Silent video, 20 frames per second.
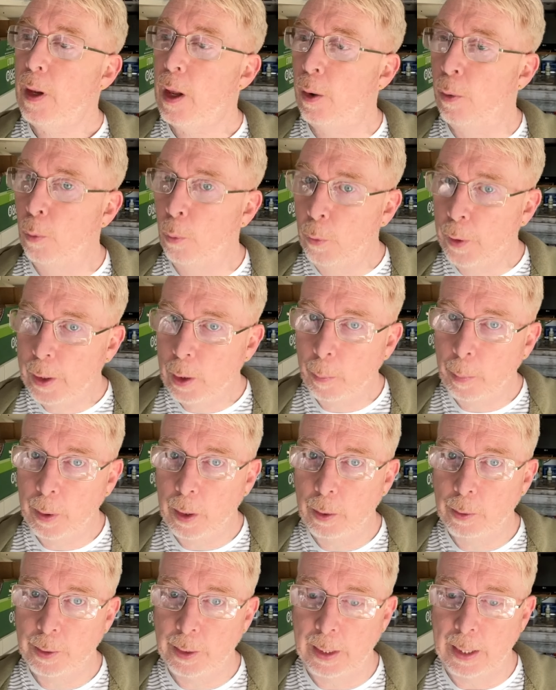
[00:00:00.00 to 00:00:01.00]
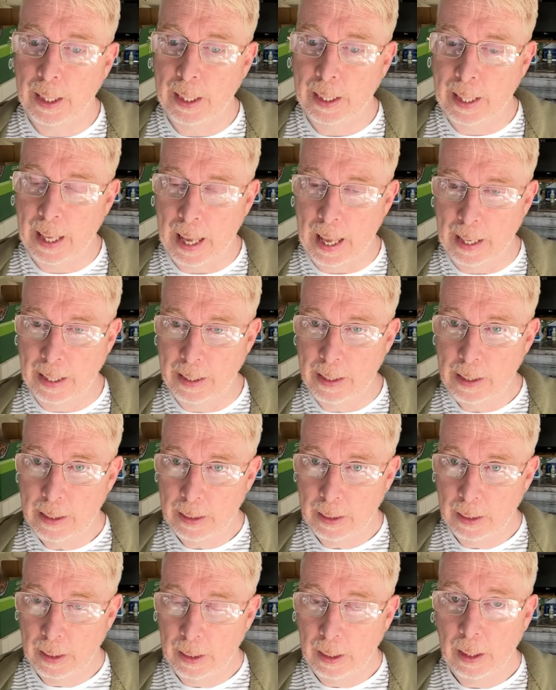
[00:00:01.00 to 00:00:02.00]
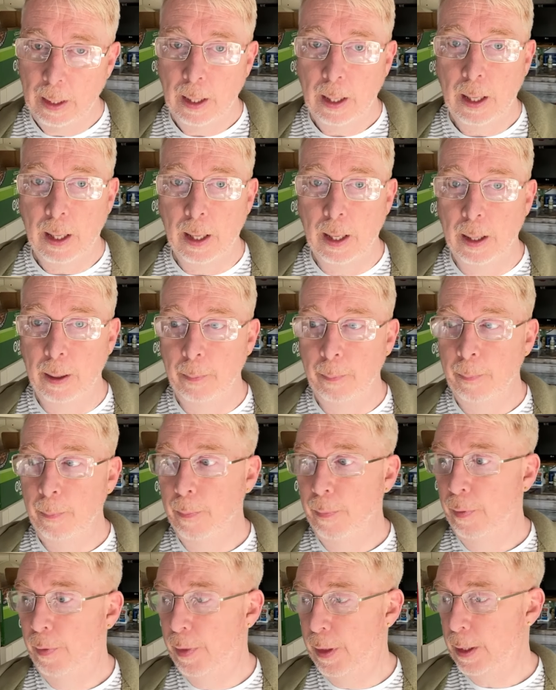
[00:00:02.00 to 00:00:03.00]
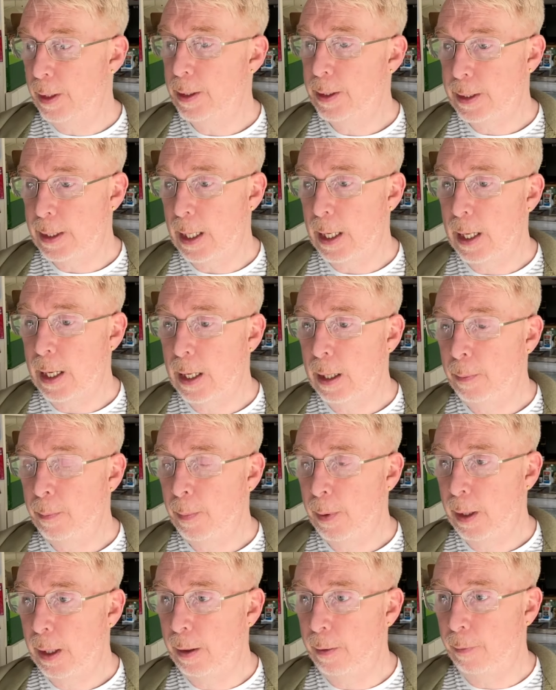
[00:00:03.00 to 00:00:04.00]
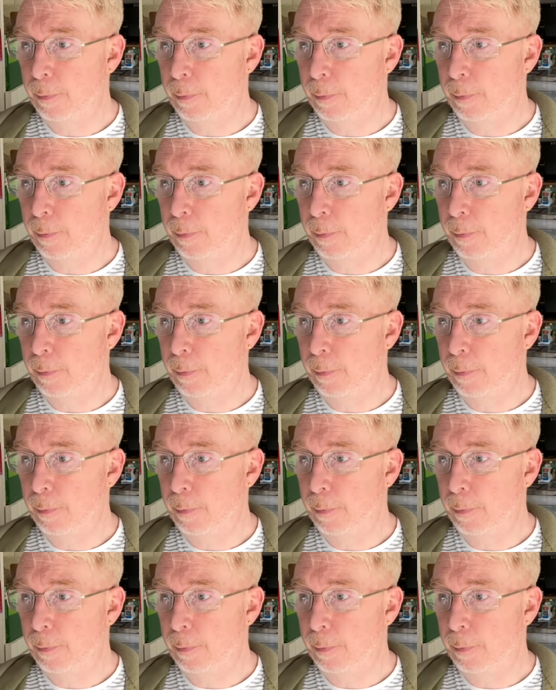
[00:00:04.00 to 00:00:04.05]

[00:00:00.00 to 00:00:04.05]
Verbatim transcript: re-uploaded it again. Um, this time it